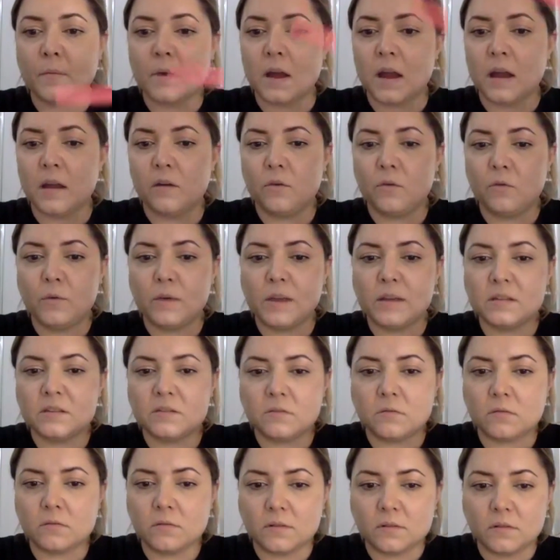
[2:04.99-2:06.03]
I always
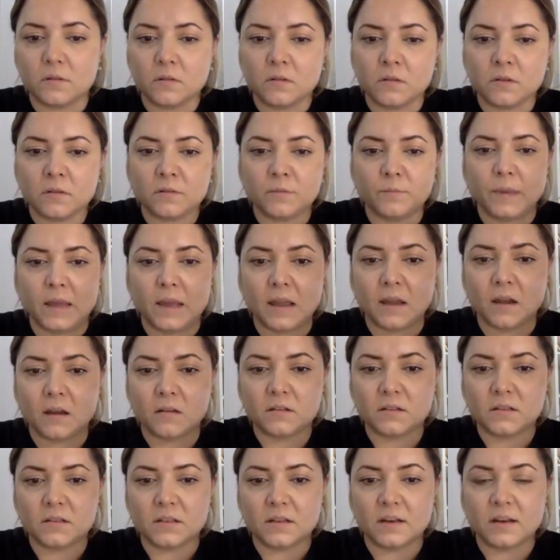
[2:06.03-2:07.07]
talk a lot
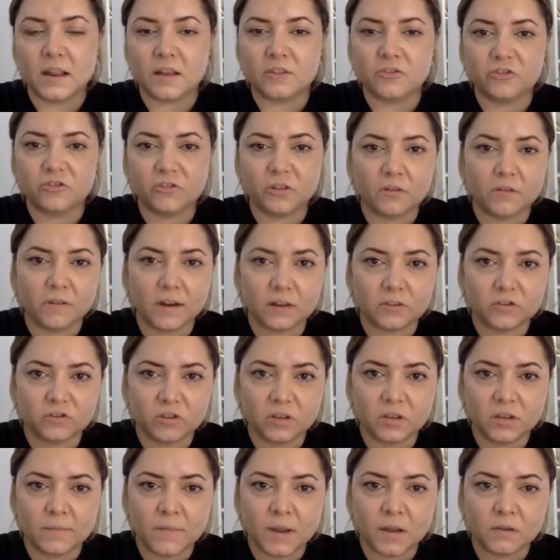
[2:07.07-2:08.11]
about lash direction
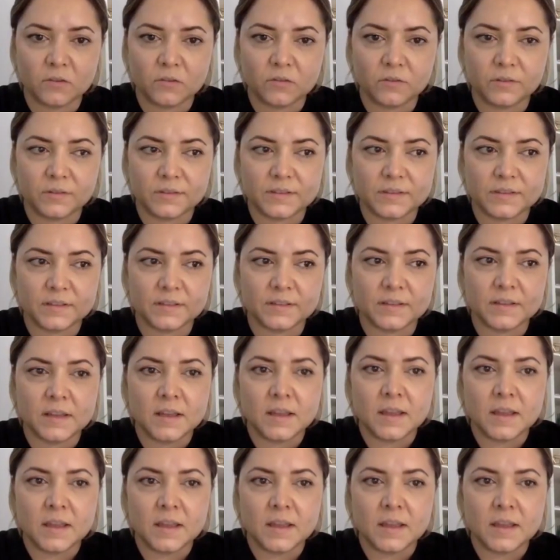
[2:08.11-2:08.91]
in my courses,